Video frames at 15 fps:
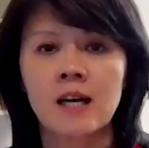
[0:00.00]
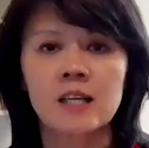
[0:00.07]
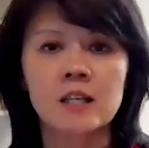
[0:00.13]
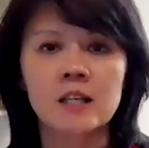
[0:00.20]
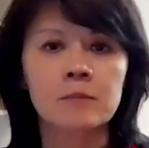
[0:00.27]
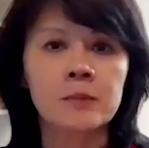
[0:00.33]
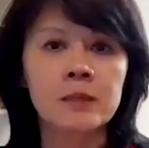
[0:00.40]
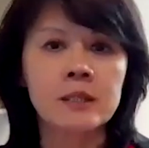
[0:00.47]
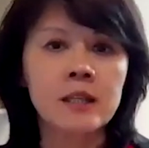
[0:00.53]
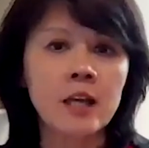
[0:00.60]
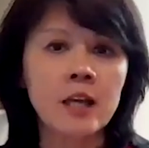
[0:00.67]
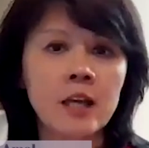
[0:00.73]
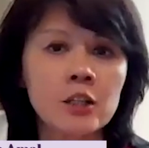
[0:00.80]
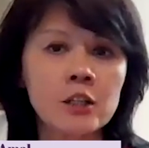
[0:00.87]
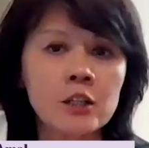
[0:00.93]
a
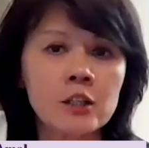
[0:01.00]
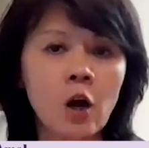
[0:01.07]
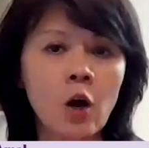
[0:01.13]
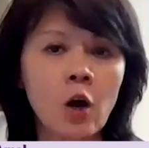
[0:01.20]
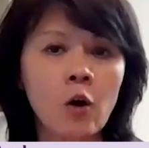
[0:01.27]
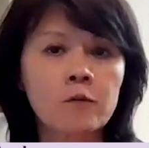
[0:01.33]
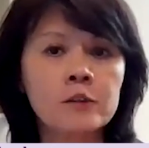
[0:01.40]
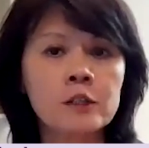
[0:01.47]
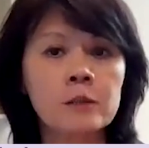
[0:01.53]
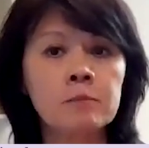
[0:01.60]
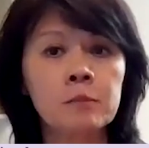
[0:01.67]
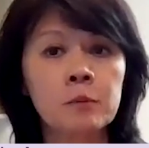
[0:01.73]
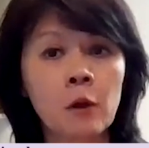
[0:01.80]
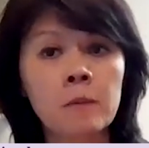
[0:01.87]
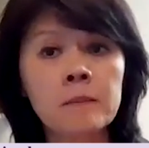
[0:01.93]
combination of
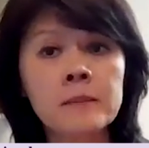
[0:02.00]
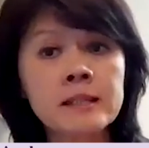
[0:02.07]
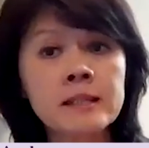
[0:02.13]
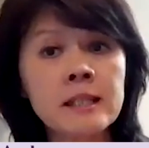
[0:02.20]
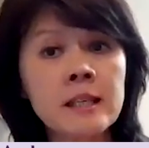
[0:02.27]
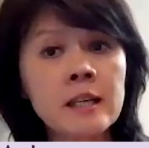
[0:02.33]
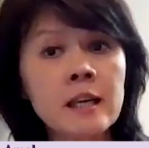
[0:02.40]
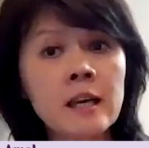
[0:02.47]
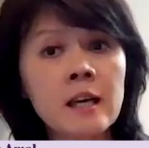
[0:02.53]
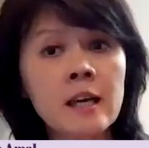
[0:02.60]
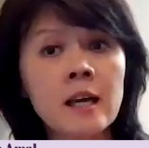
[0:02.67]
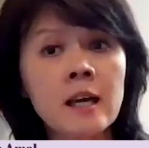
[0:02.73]
diplomacy,